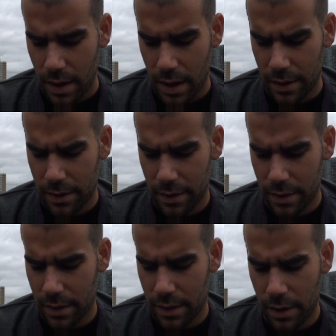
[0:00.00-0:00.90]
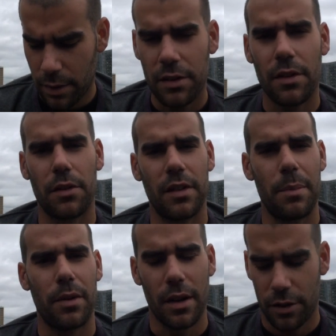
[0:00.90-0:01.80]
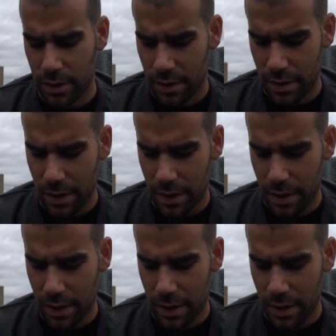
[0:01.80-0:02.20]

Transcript: And there is no separation.